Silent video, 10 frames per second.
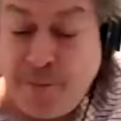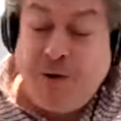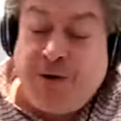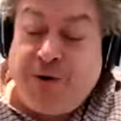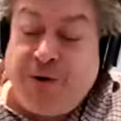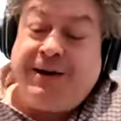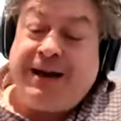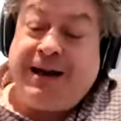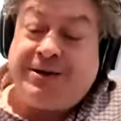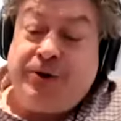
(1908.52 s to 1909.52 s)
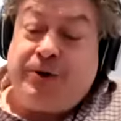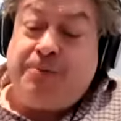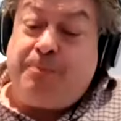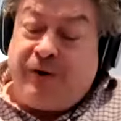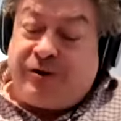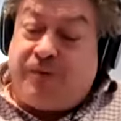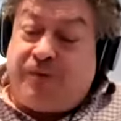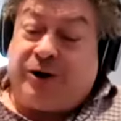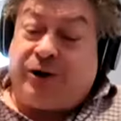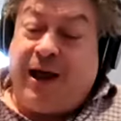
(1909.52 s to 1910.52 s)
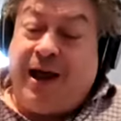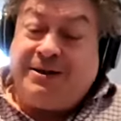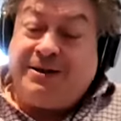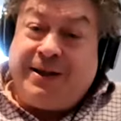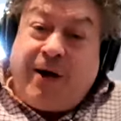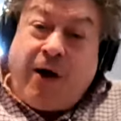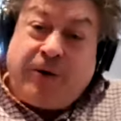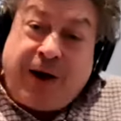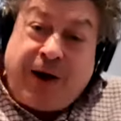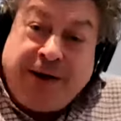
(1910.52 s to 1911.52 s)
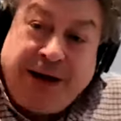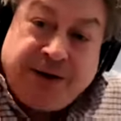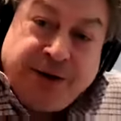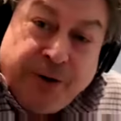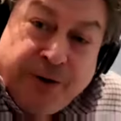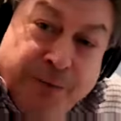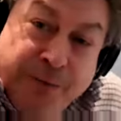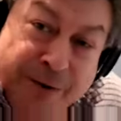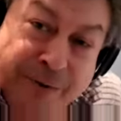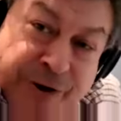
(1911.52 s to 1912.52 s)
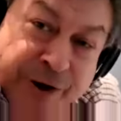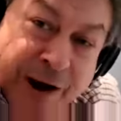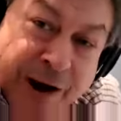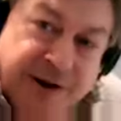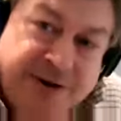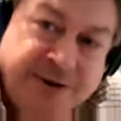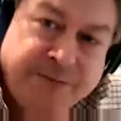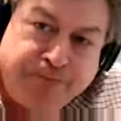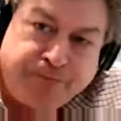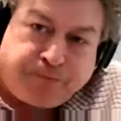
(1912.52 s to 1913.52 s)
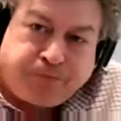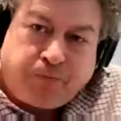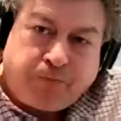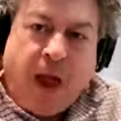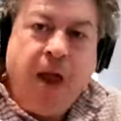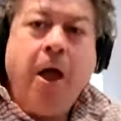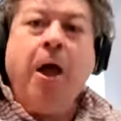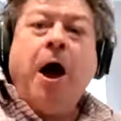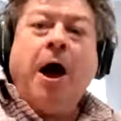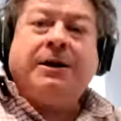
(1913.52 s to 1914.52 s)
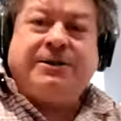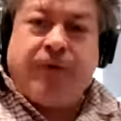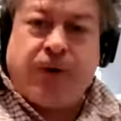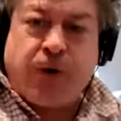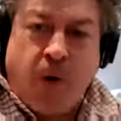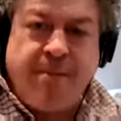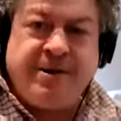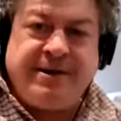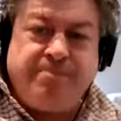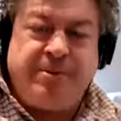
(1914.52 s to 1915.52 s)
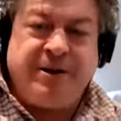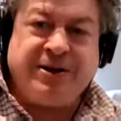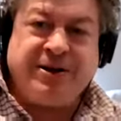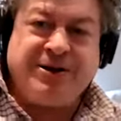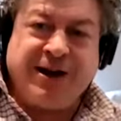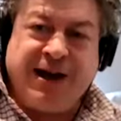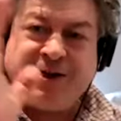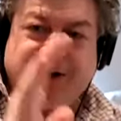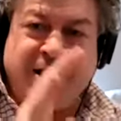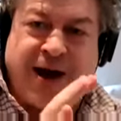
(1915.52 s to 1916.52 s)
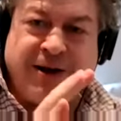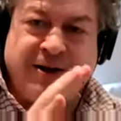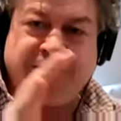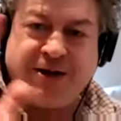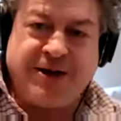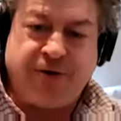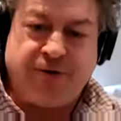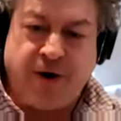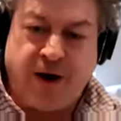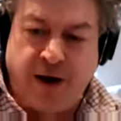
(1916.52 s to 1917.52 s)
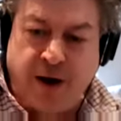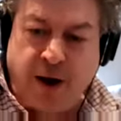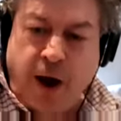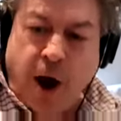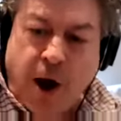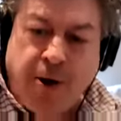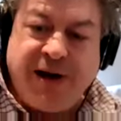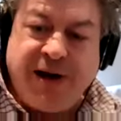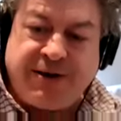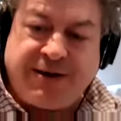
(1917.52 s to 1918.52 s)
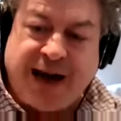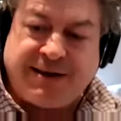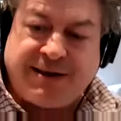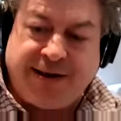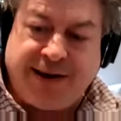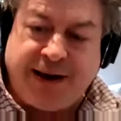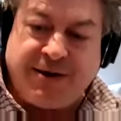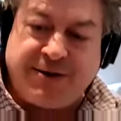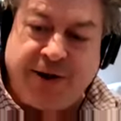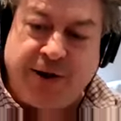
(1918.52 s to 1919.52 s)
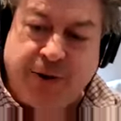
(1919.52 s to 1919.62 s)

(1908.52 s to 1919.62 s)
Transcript: good ideas you can post rationalize and there are good ideas you can pre rationalize and so the requirement in business in science etc only to test the things that you can